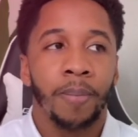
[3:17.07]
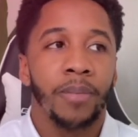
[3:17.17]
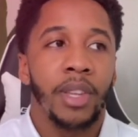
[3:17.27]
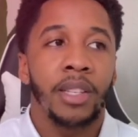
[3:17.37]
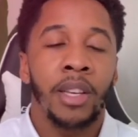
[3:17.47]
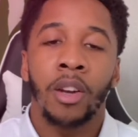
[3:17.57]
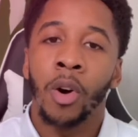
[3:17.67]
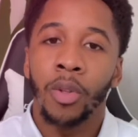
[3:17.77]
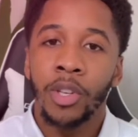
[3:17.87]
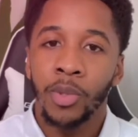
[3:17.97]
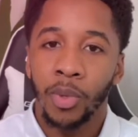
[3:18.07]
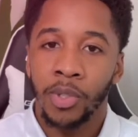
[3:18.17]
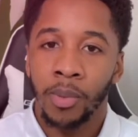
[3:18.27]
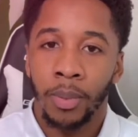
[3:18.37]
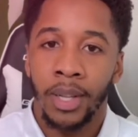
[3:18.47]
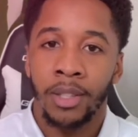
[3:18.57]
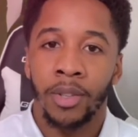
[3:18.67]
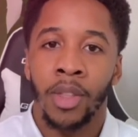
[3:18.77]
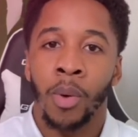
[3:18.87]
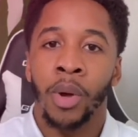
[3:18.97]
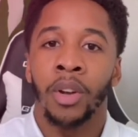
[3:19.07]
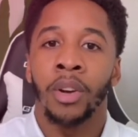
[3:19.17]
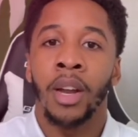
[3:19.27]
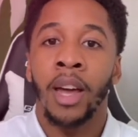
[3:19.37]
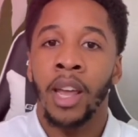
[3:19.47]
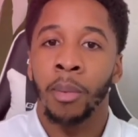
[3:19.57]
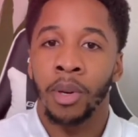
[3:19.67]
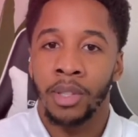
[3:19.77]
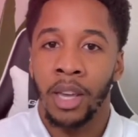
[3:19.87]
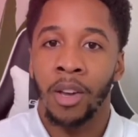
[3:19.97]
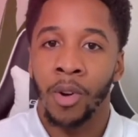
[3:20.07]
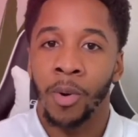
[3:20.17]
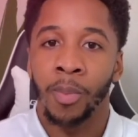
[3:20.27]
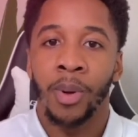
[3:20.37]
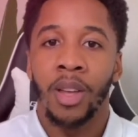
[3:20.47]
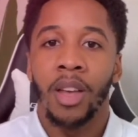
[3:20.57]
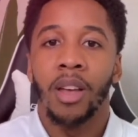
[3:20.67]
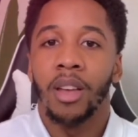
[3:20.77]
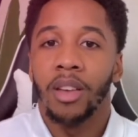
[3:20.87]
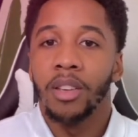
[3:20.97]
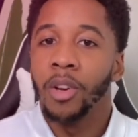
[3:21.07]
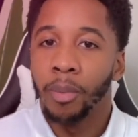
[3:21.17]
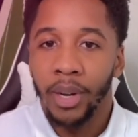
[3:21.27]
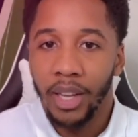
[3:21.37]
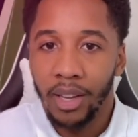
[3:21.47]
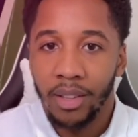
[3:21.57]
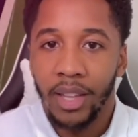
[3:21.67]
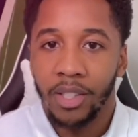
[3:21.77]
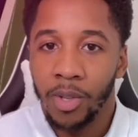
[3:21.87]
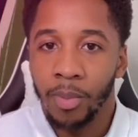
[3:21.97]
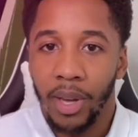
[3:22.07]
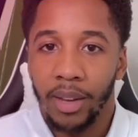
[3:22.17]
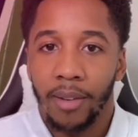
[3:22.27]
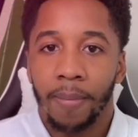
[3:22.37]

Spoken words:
They set all these rules in place so that way you're not able to take home your money that you make.